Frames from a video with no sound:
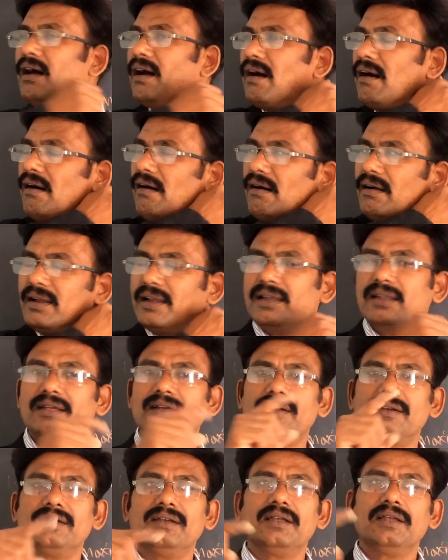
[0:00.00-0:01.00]
and
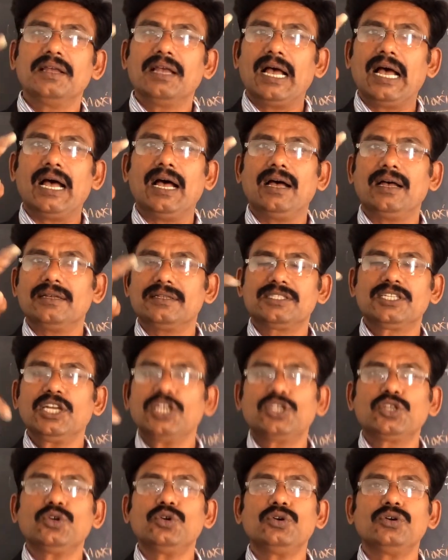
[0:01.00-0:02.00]

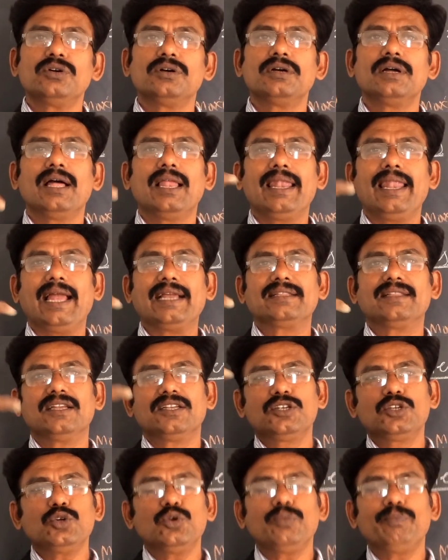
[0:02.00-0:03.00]
c2, like
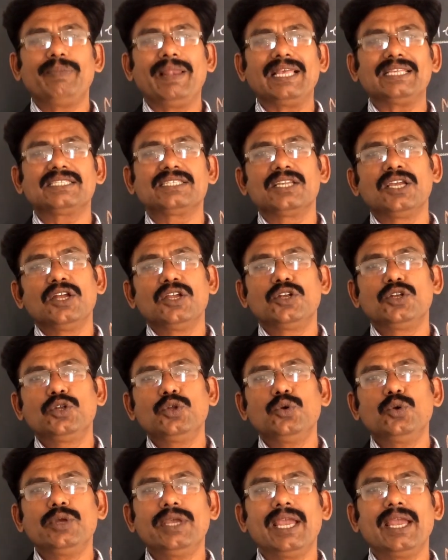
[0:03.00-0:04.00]
the 2 plus
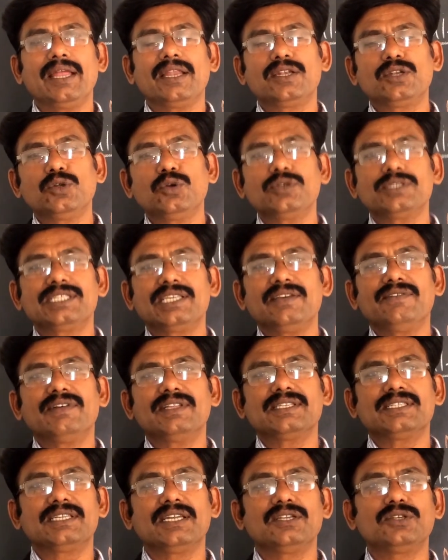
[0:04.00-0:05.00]
2a, 2 c1
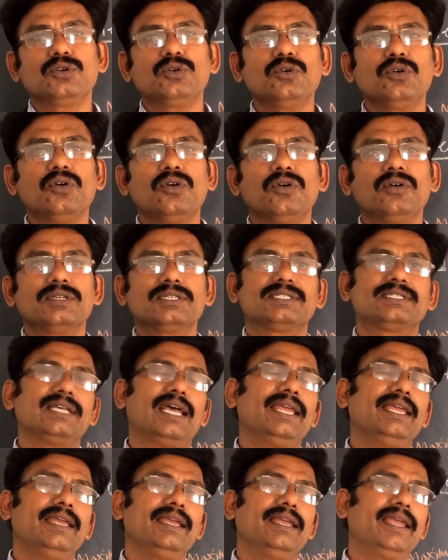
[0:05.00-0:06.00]
c2
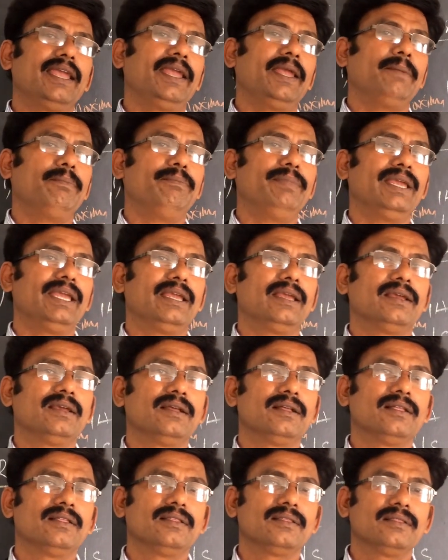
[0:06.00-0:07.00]
psi ap.
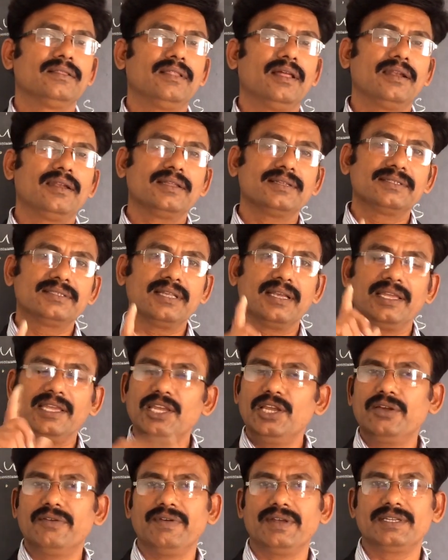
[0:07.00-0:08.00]
That is the
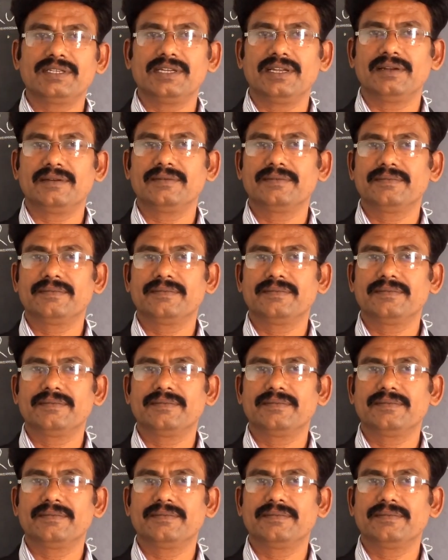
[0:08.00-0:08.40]
equation.